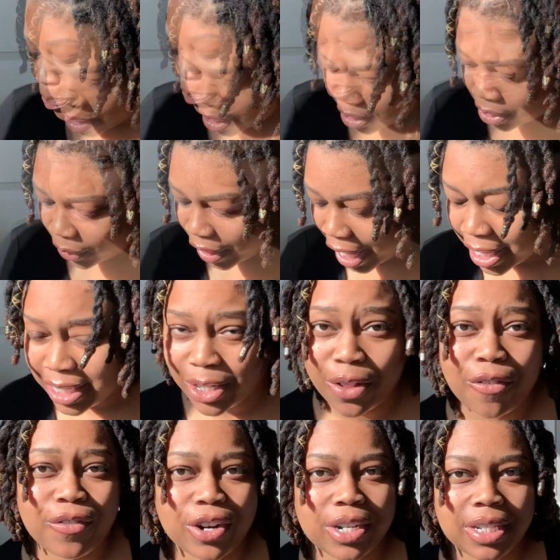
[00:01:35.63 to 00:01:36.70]
So yeah, so the
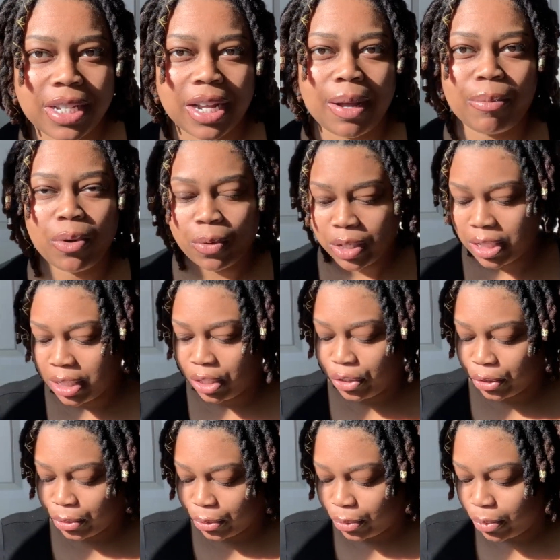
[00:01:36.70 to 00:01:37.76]
first thing I'm going to
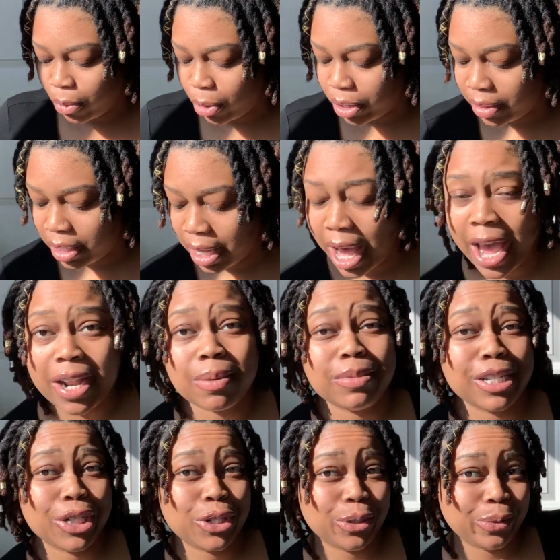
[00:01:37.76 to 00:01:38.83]
do, or the items
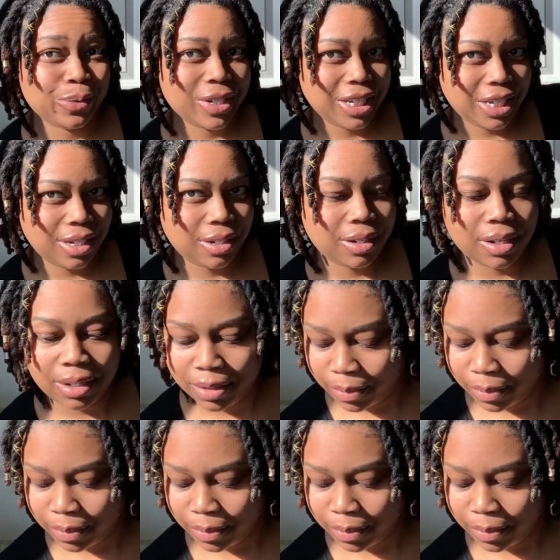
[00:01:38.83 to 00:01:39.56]
that you'll need